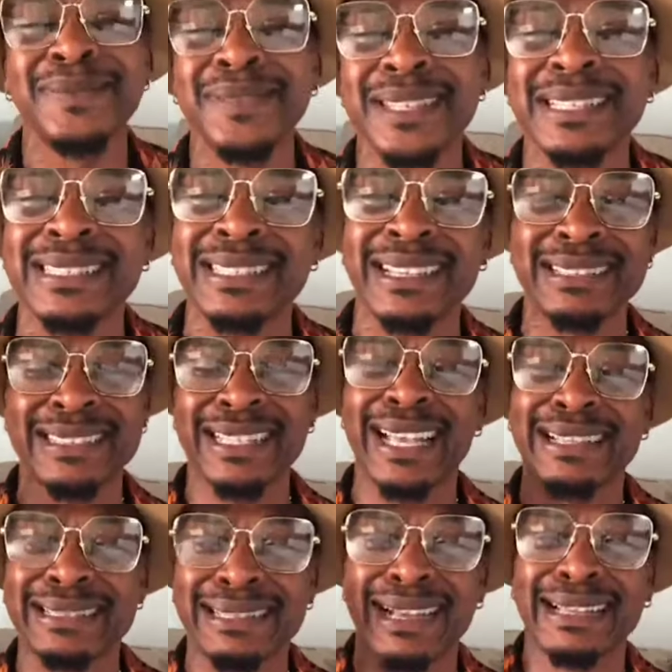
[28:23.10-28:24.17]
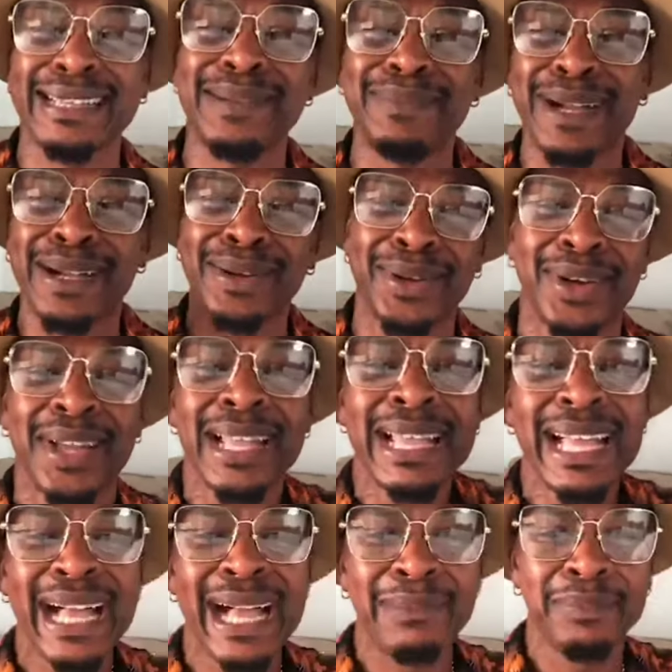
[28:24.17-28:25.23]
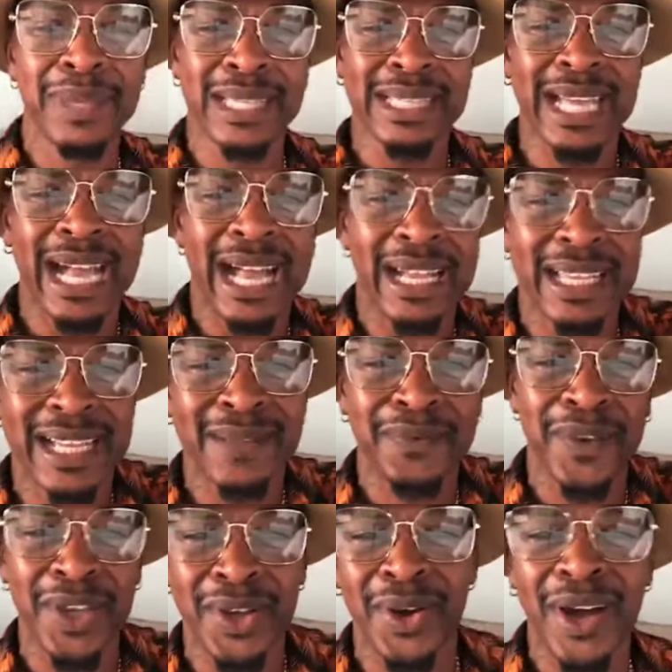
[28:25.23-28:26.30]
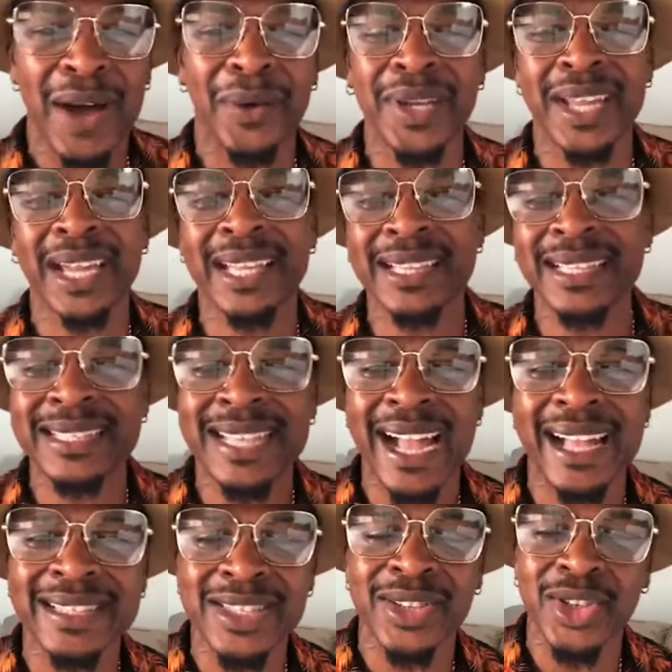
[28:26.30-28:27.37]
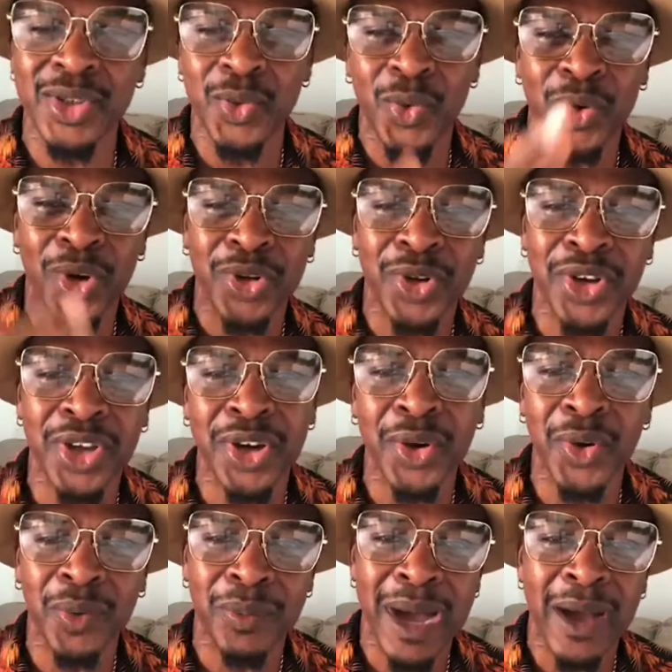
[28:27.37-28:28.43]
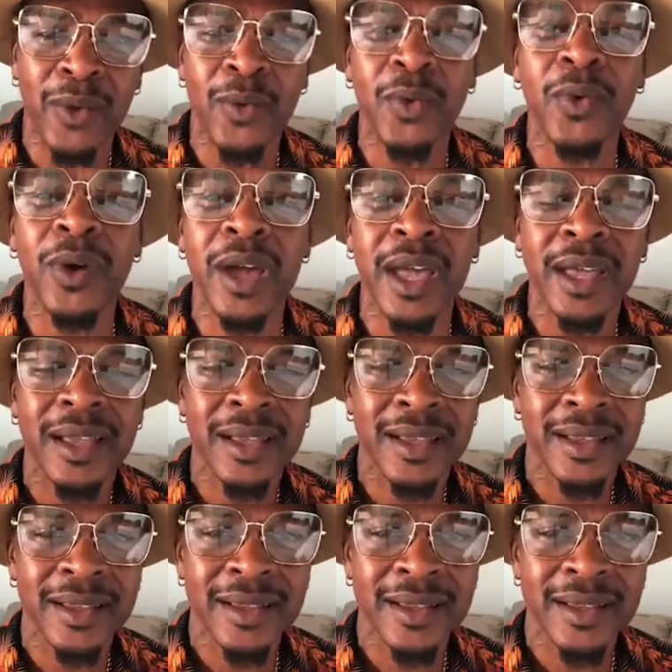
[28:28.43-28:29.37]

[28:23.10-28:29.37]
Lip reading: I feel so sad, I'm going to go. And me now I get to go. And when you get the chance, you go, no, you no look back. Go away.